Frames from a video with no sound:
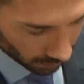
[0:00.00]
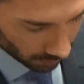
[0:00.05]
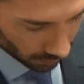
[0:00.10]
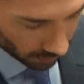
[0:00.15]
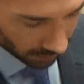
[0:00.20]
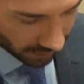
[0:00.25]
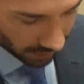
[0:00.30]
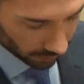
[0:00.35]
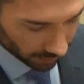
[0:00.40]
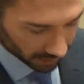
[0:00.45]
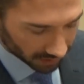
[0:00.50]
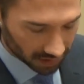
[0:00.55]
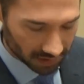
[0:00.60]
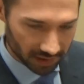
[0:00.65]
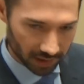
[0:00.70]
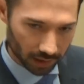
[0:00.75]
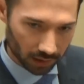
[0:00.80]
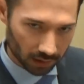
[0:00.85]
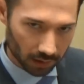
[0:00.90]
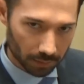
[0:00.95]
So this
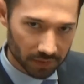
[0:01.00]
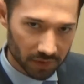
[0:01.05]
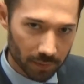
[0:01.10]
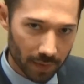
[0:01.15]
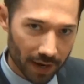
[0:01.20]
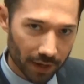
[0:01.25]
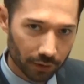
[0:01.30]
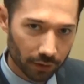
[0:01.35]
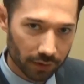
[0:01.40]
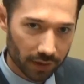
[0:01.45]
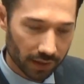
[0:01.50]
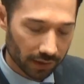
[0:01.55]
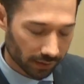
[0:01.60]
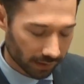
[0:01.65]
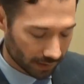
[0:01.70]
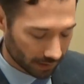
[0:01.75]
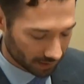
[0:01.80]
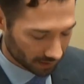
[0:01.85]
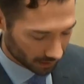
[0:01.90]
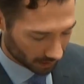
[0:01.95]
is the Eclipse
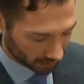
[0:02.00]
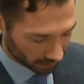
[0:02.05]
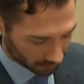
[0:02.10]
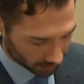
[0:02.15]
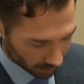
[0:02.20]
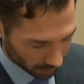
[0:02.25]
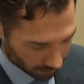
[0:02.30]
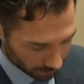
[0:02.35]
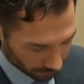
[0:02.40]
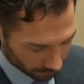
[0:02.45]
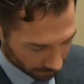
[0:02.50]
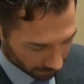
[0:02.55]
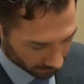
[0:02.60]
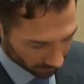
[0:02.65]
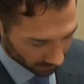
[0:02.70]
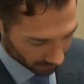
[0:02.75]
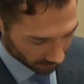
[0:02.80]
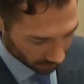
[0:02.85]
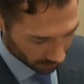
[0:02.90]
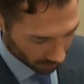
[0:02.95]
microneedling system.
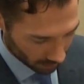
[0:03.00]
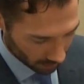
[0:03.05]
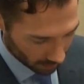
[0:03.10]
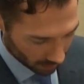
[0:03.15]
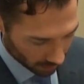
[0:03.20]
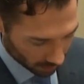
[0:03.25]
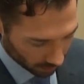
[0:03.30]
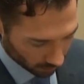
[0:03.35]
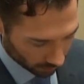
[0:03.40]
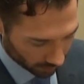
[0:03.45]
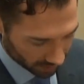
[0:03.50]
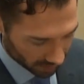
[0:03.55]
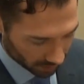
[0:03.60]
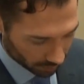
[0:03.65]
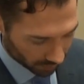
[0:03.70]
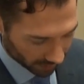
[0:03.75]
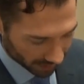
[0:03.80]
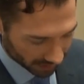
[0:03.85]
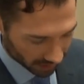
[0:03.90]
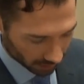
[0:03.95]
We
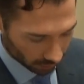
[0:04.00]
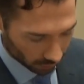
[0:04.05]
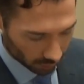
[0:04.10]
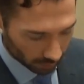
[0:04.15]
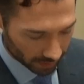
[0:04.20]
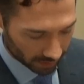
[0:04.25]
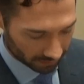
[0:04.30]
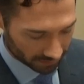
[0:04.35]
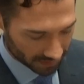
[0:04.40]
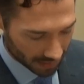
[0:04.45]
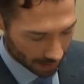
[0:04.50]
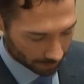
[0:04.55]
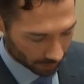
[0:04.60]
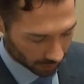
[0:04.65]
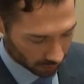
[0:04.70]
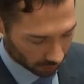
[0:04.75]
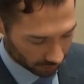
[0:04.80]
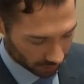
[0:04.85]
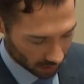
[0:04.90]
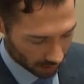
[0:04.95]
did place a little bit of
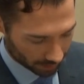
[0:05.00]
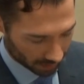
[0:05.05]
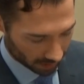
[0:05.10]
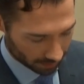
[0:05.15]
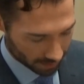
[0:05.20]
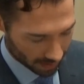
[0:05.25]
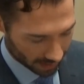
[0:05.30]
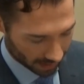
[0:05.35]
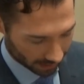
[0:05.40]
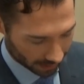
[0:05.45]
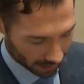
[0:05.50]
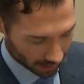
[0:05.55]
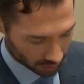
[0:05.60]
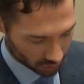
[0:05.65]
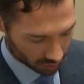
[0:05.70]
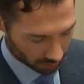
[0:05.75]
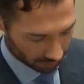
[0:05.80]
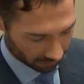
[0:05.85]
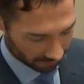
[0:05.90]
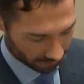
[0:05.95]
topical numbing
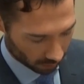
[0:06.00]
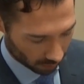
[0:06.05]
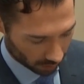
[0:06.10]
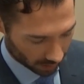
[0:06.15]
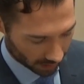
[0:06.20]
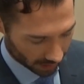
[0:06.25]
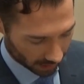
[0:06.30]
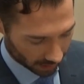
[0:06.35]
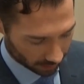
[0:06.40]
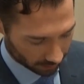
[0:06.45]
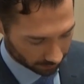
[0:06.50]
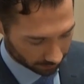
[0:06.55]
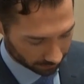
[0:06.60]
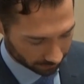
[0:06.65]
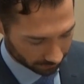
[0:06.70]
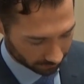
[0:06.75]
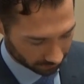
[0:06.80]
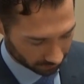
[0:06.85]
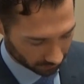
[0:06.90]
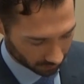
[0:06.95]
medication beforehand,
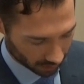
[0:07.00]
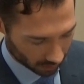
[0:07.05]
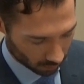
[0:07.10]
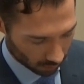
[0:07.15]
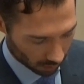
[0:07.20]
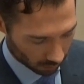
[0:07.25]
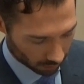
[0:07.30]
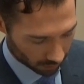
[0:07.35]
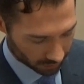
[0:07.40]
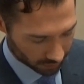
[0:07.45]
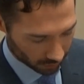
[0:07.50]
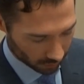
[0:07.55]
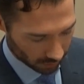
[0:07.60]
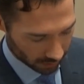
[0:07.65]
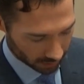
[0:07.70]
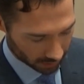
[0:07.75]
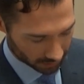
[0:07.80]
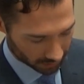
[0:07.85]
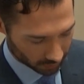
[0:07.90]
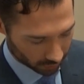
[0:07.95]
and what we're
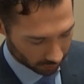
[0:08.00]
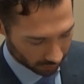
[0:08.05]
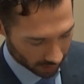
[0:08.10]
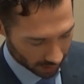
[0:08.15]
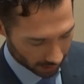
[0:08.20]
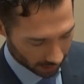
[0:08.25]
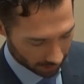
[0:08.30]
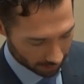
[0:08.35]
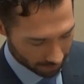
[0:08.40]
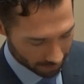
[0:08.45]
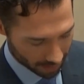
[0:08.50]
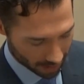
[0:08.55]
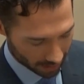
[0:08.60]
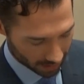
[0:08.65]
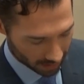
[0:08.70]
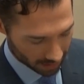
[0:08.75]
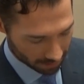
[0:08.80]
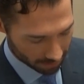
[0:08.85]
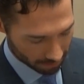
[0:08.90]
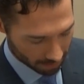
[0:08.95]
doing is creating
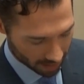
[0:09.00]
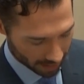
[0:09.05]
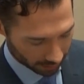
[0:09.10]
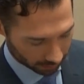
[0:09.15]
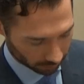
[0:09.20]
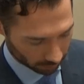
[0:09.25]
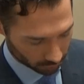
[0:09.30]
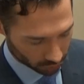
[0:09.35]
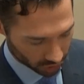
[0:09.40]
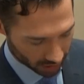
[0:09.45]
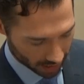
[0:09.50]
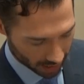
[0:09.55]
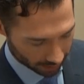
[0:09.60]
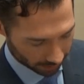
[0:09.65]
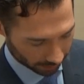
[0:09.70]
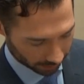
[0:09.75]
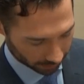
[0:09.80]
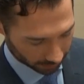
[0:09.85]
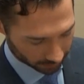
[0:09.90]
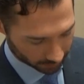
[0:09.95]
many
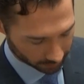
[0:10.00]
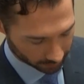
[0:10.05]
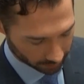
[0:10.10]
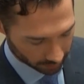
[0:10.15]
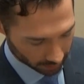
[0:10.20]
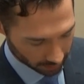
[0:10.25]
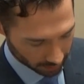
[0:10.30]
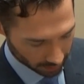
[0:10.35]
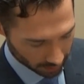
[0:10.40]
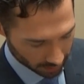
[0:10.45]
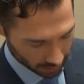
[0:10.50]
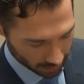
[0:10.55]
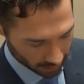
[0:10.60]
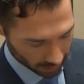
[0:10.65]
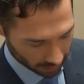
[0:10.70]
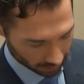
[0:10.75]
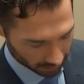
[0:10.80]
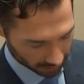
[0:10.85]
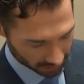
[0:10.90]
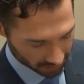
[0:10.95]
microchannels
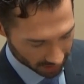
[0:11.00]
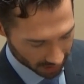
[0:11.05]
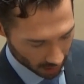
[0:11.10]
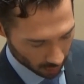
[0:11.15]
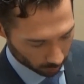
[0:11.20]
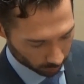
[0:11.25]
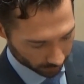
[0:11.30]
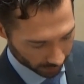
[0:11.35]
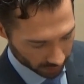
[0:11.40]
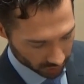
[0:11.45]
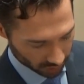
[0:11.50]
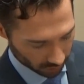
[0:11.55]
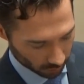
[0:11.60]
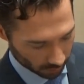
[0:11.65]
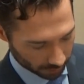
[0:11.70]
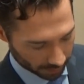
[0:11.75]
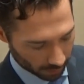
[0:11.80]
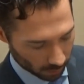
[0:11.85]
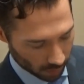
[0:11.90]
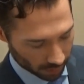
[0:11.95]
in the scalp region
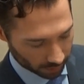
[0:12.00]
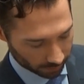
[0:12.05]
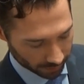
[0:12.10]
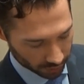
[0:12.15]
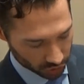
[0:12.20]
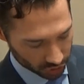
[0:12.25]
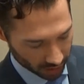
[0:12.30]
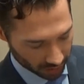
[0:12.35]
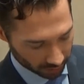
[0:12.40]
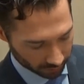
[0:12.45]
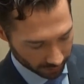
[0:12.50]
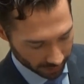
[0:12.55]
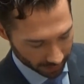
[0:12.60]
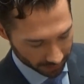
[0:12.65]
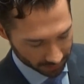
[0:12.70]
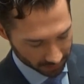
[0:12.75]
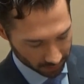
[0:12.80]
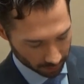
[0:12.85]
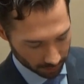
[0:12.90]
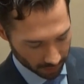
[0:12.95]
where we want to
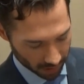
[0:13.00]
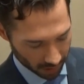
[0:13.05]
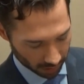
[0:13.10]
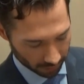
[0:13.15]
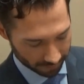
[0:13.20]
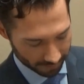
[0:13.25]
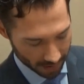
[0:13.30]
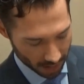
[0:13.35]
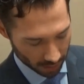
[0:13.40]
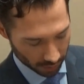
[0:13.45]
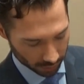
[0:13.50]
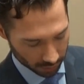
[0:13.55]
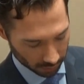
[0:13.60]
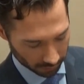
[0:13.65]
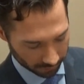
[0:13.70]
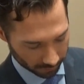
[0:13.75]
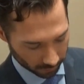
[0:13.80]
regenerate some hair follicle